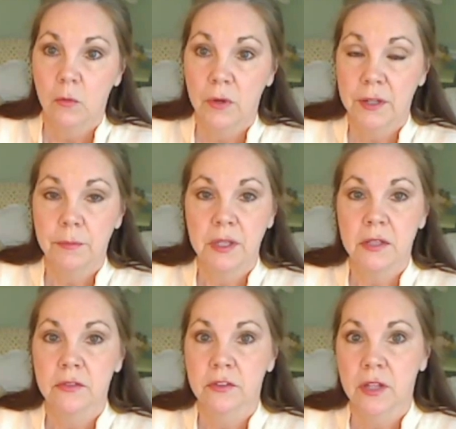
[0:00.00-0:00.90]
And what it
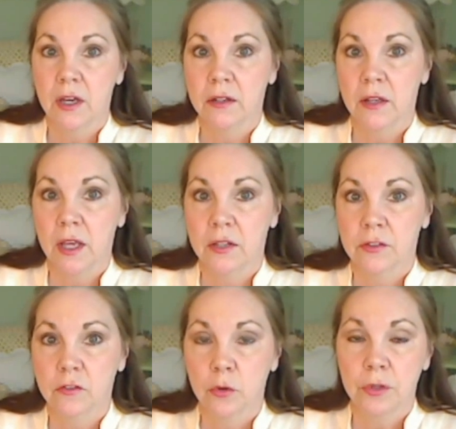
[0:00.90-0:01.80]
means is that
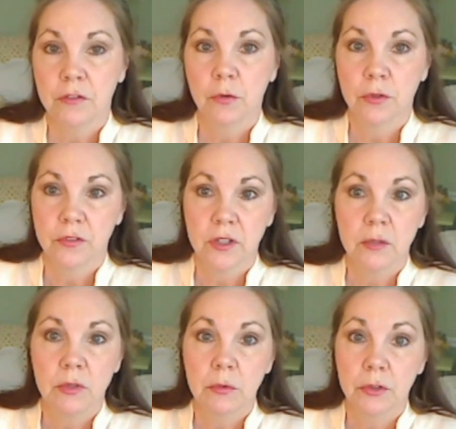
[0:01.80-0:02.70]
as of twenty
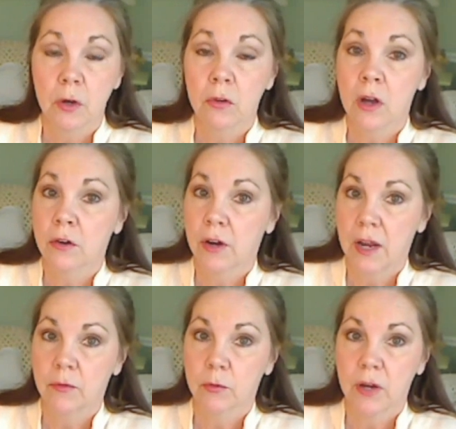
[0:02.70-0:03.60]
fourteen we will no longer
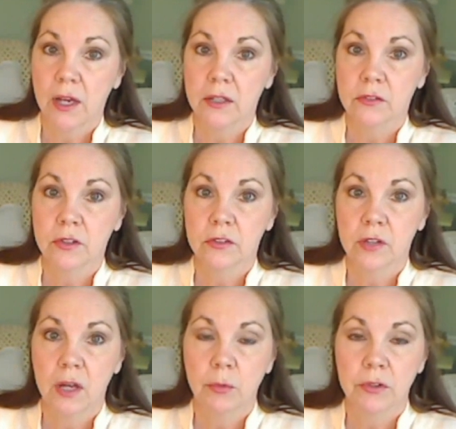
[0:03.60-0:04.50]
have the right to
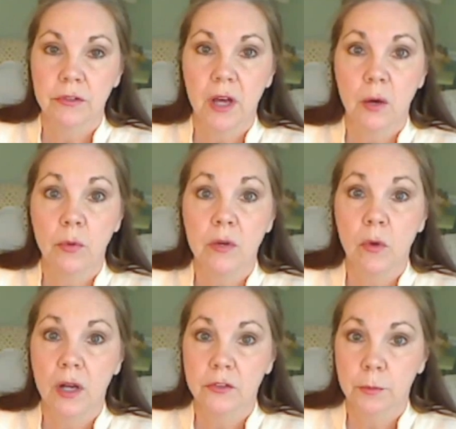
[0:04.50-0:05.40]
decide whether or not we
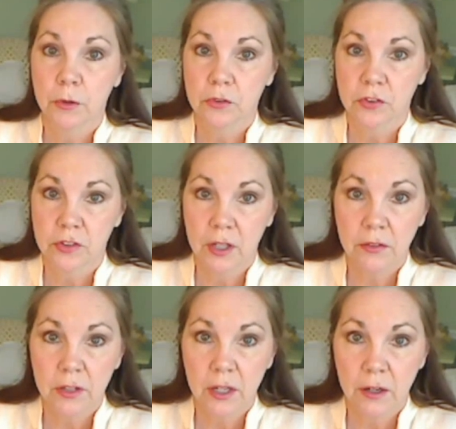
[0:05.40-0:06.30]
want to purchase
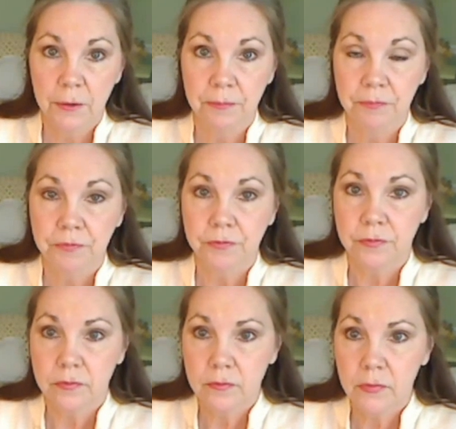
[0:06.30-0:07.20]
health care.
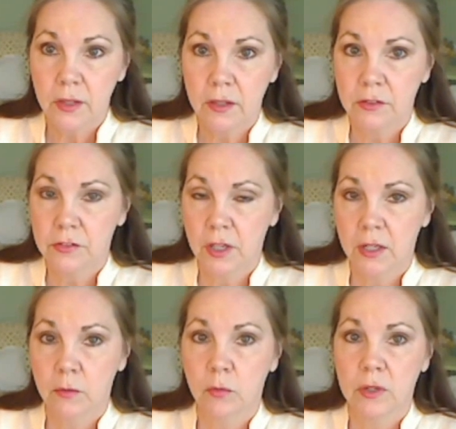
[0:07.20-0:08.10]

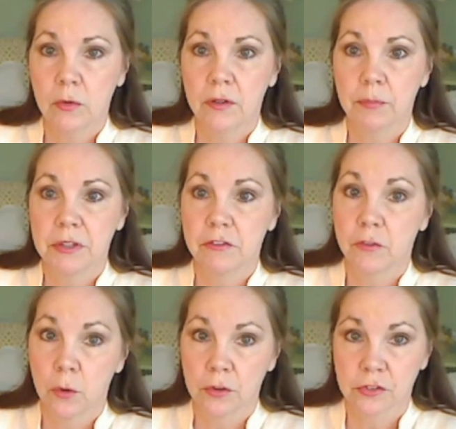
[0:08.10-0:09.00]
Instead, we will be
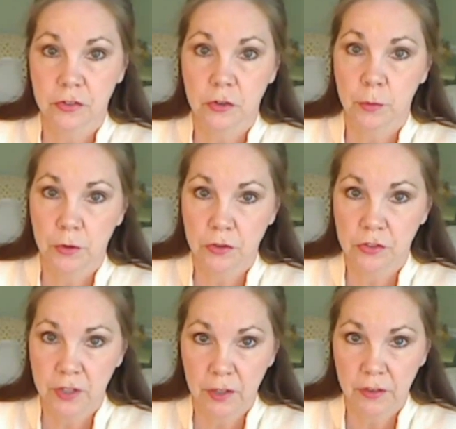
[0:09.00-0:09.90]
forced to
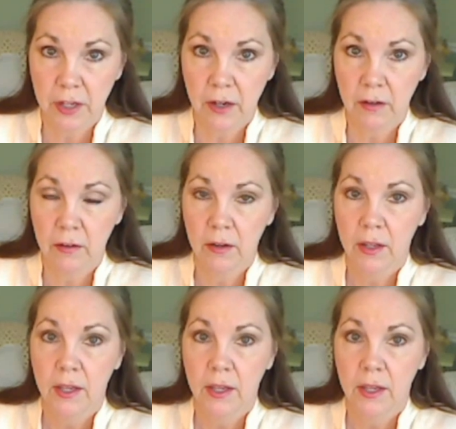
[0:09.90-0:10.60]
purchase health care,